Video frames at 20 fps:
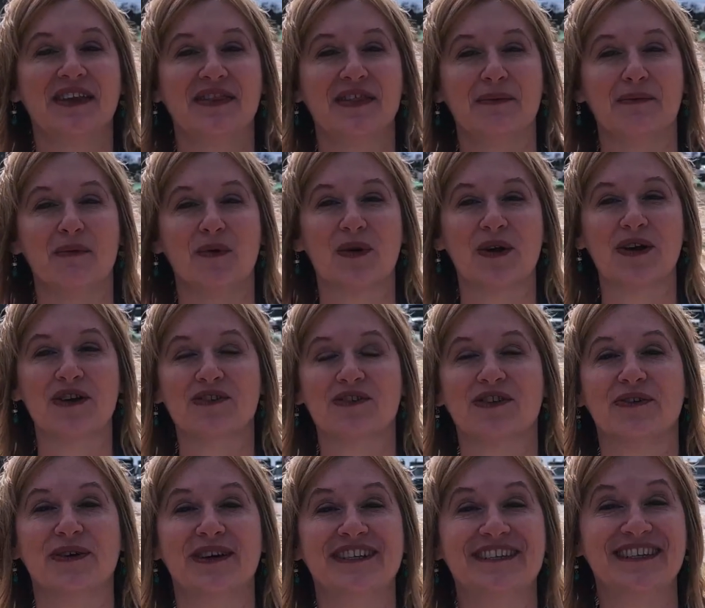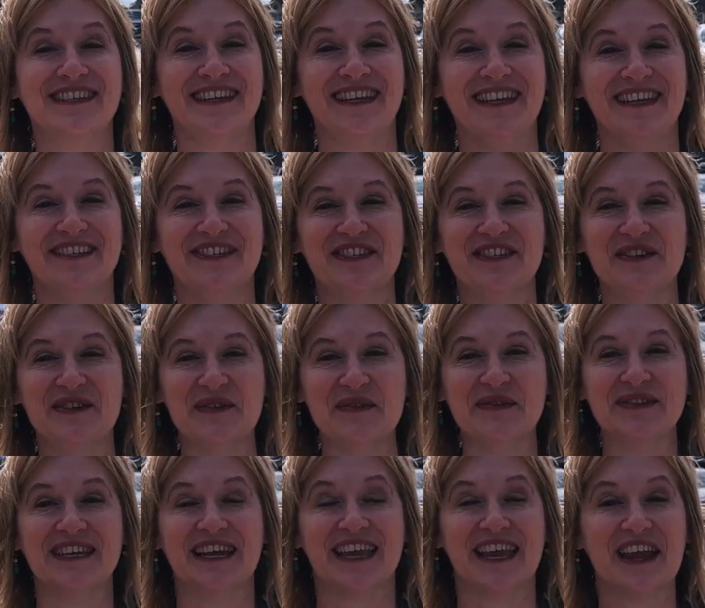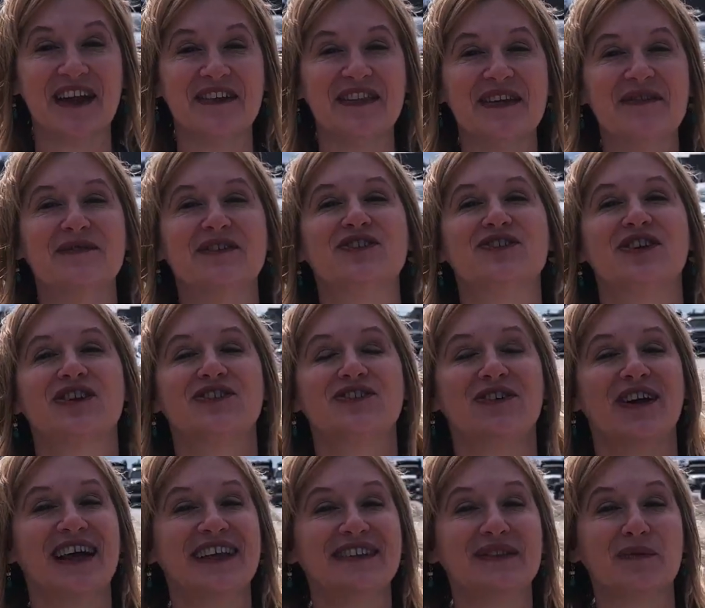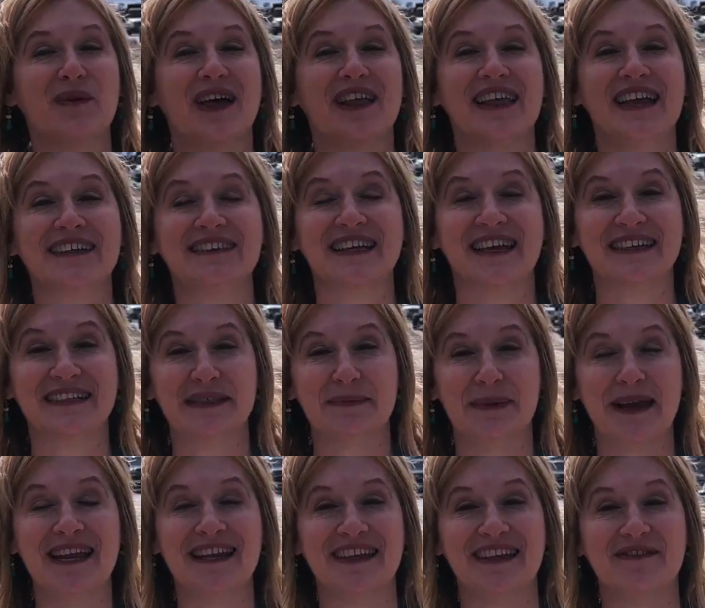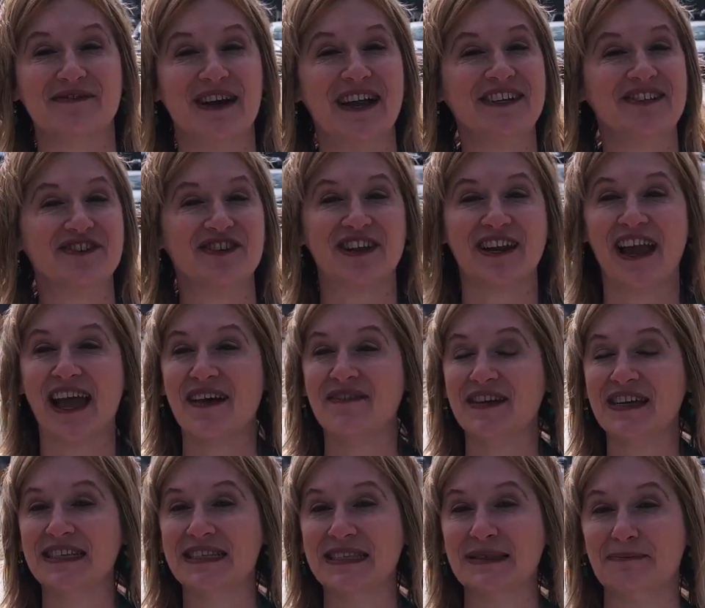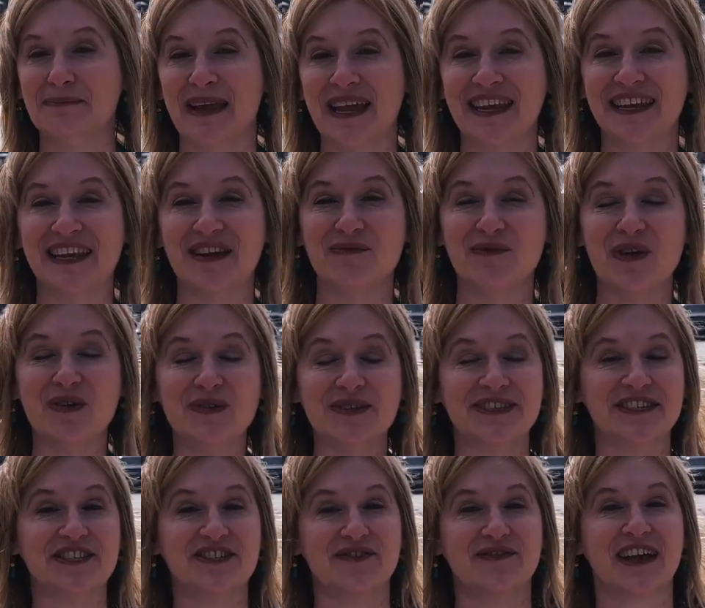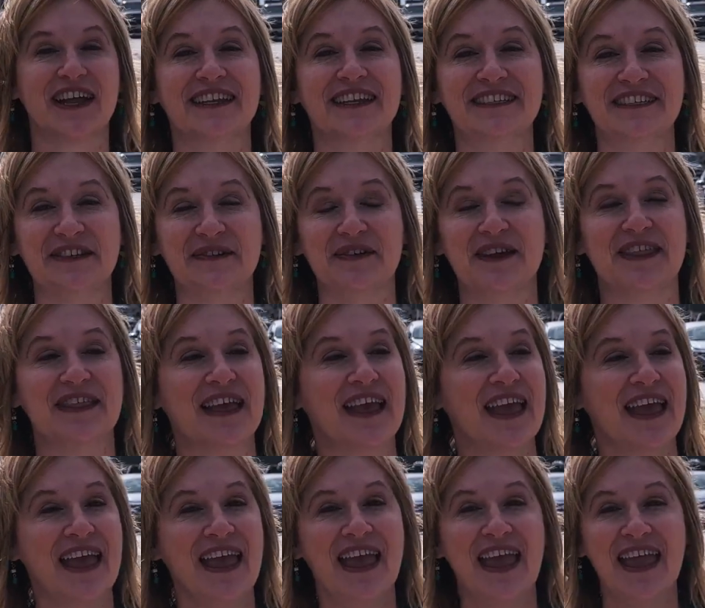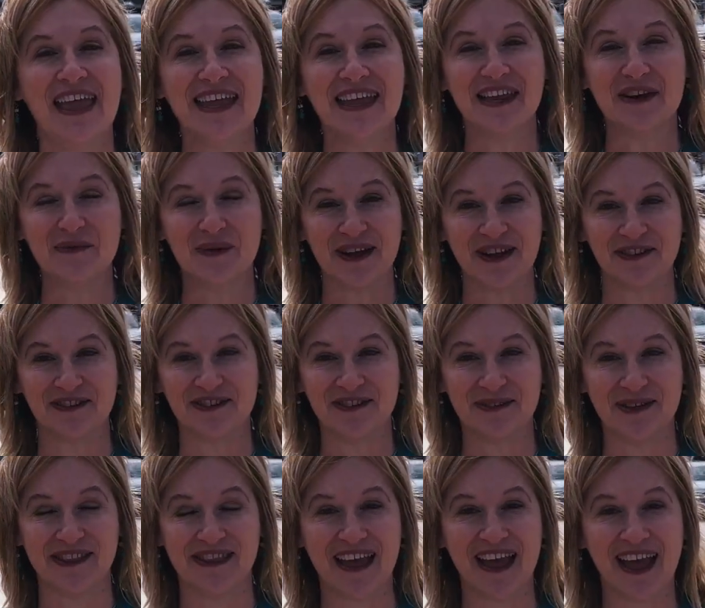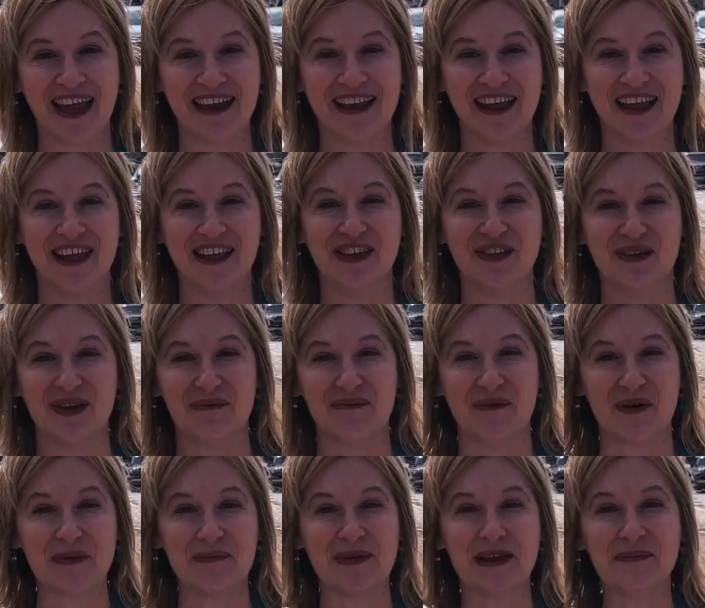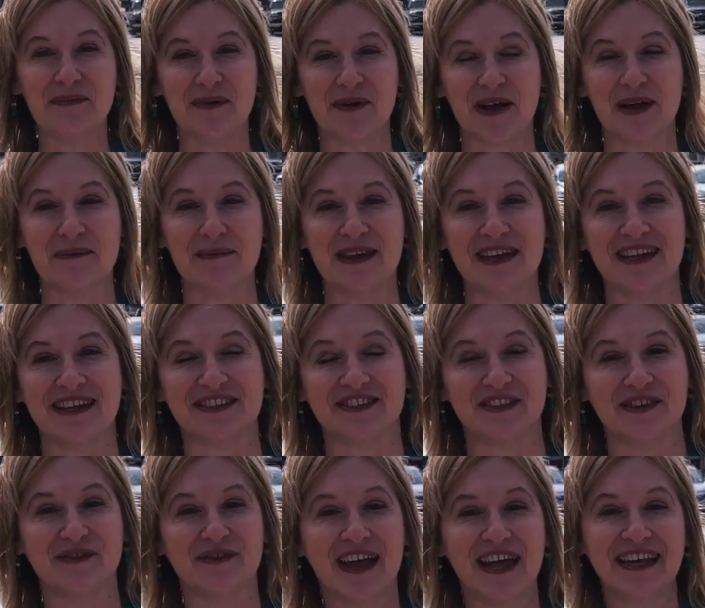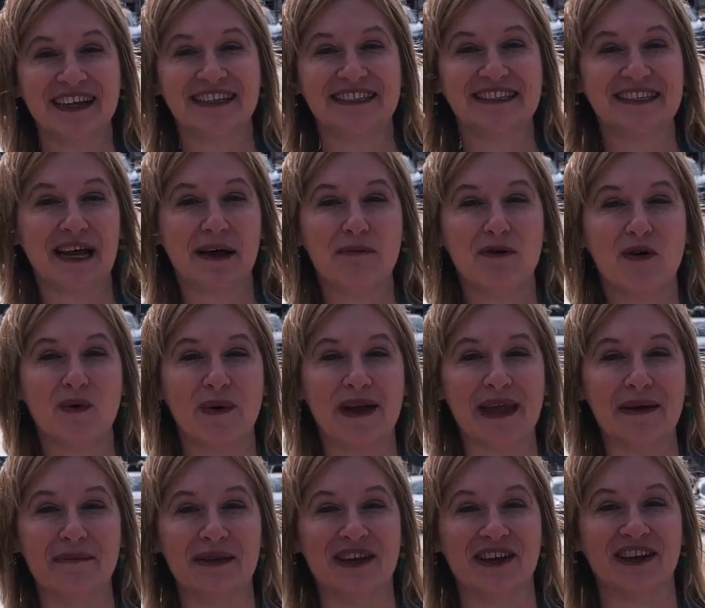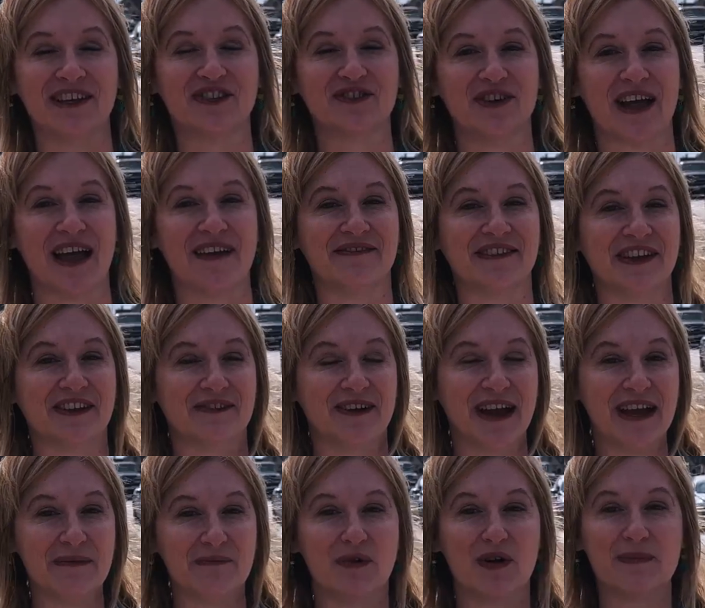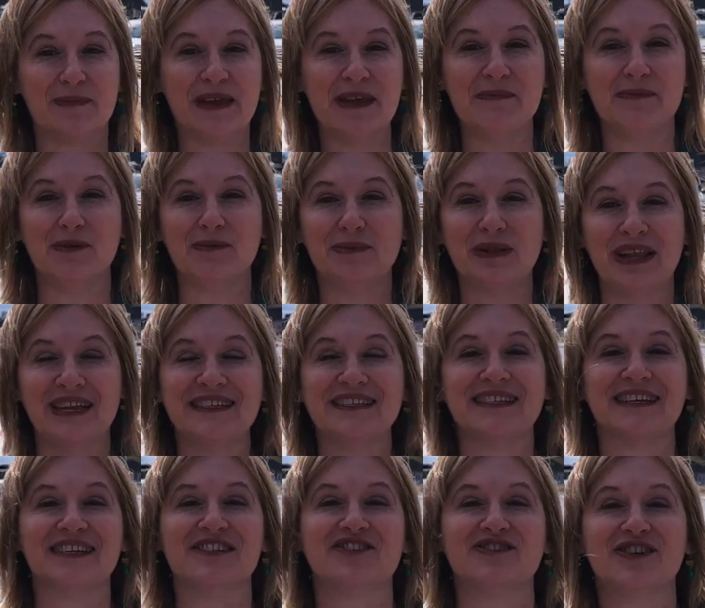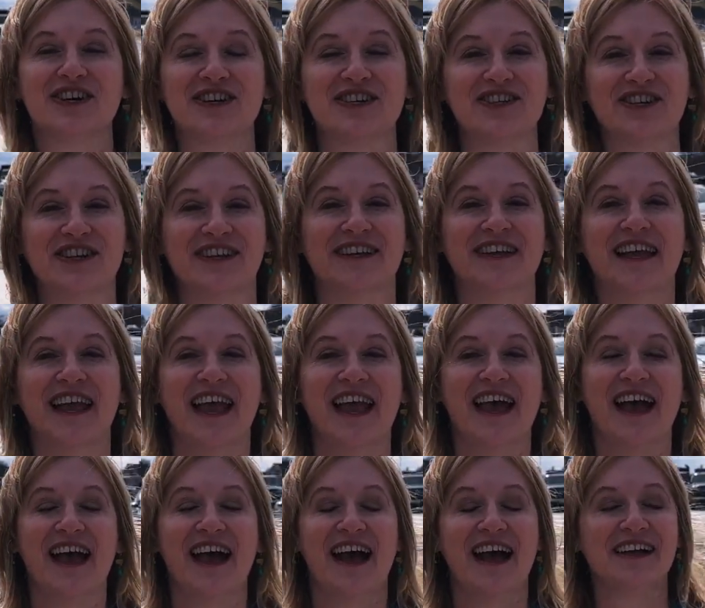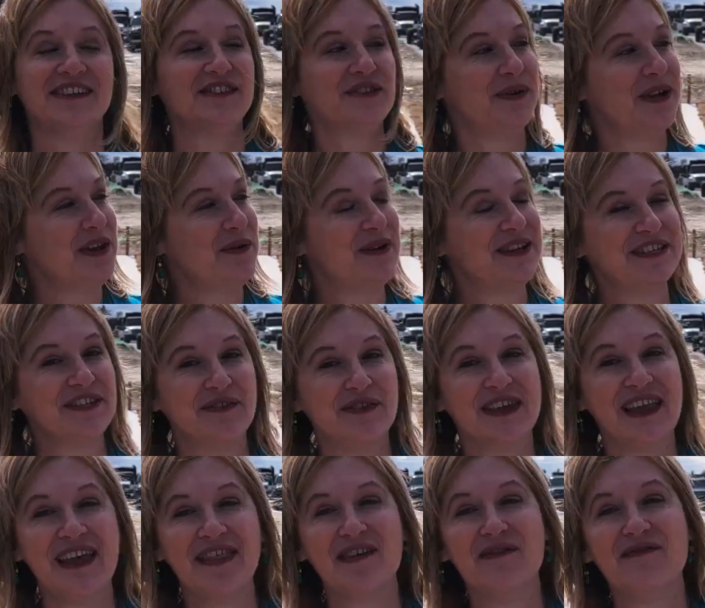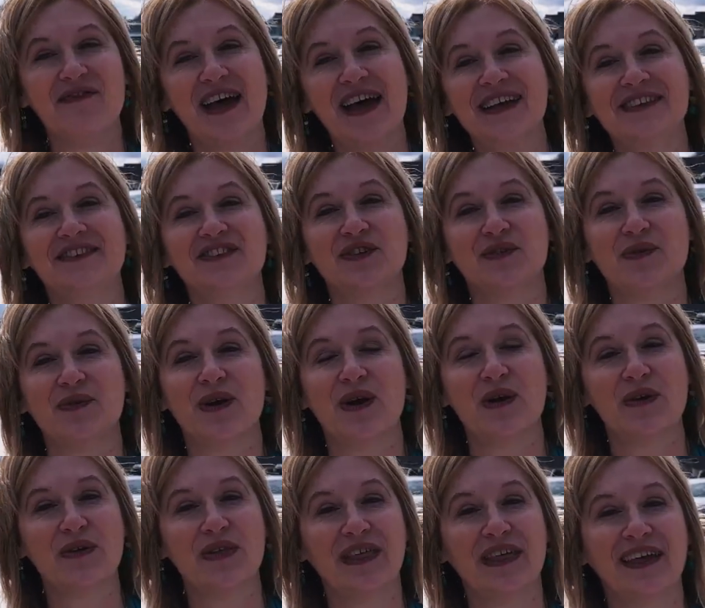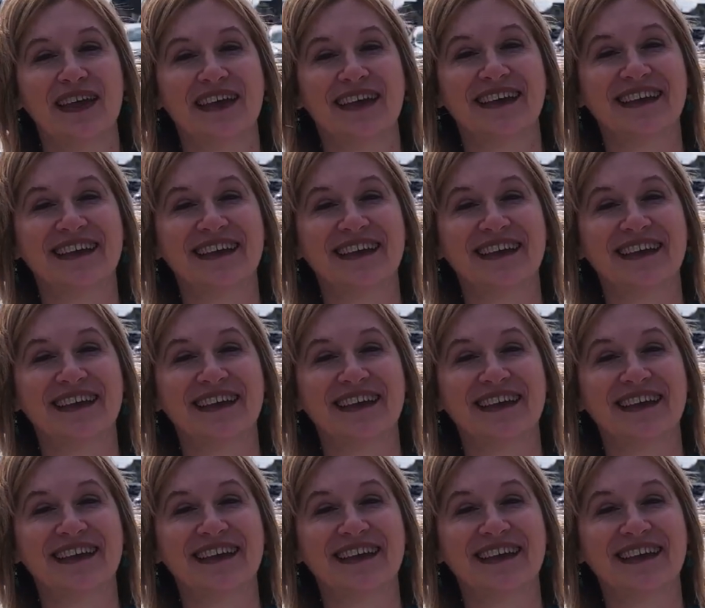the more you're going to need to take care of the infrastructure as well as expand it, right? You're gonna have expanding roads that to deal with. And while you're doing that, you have more people coming in. So you've got a double whammy on traffic, right? More people plus construction. So anyway, so the fast growth,